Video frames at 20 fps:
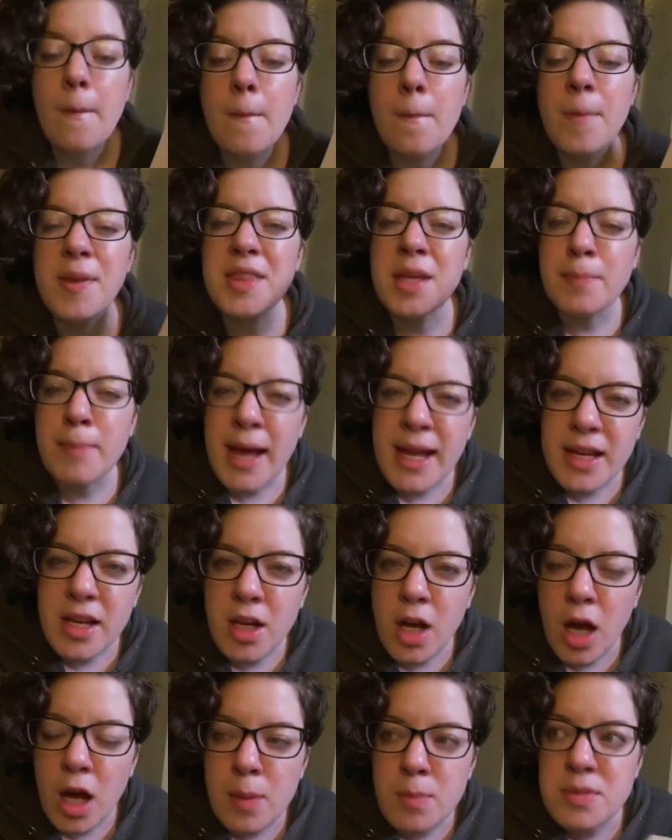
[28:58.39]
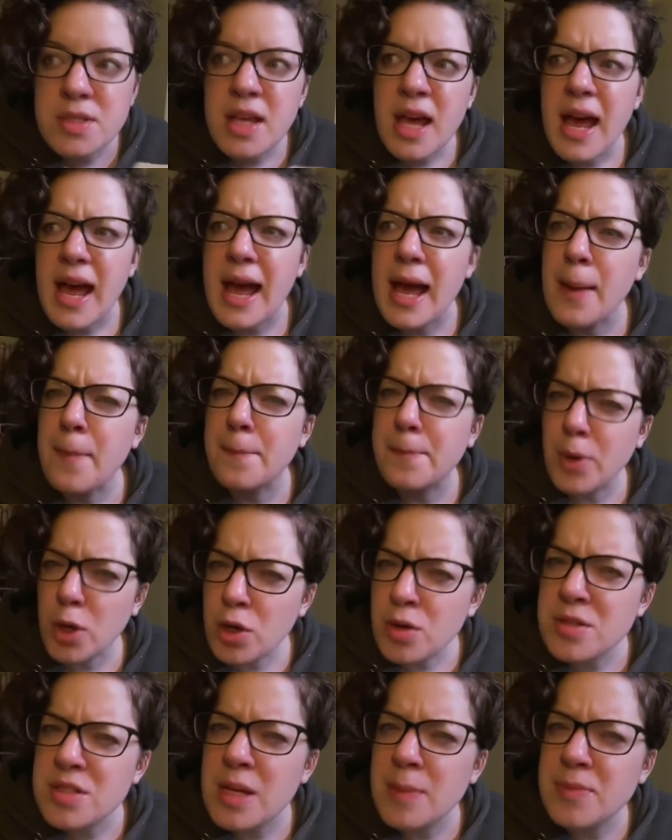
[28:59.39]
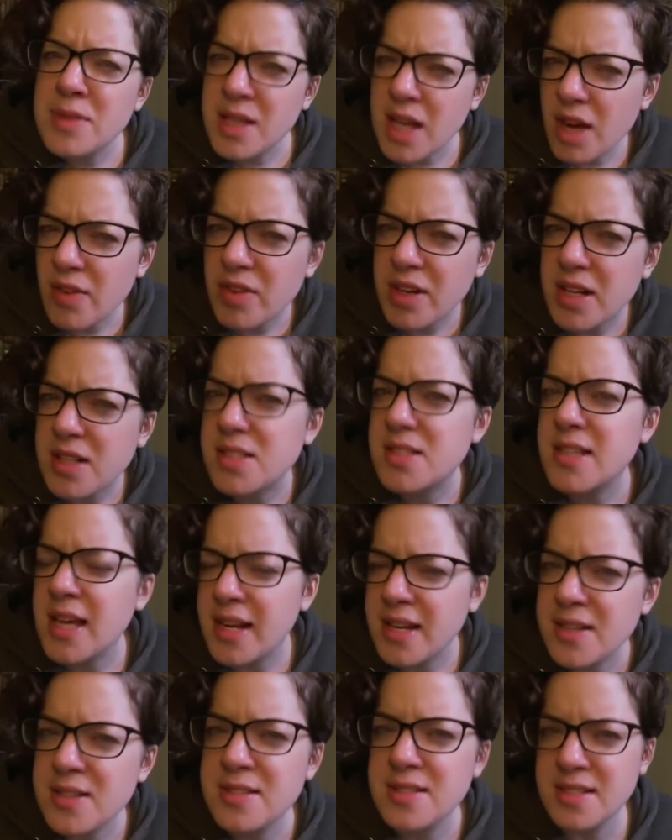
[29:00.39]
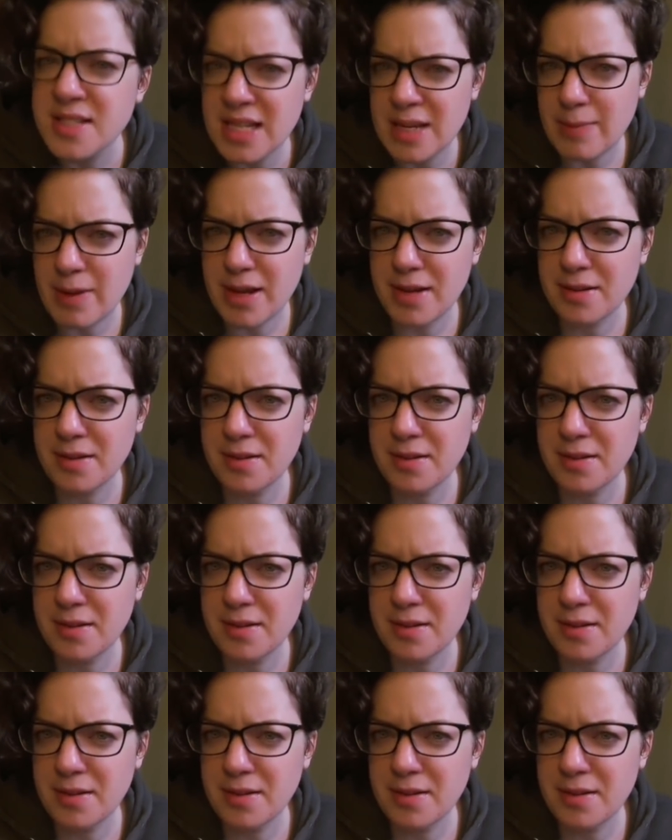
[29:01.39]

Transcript: But then Micah comes and burns up the evidence that is the demon.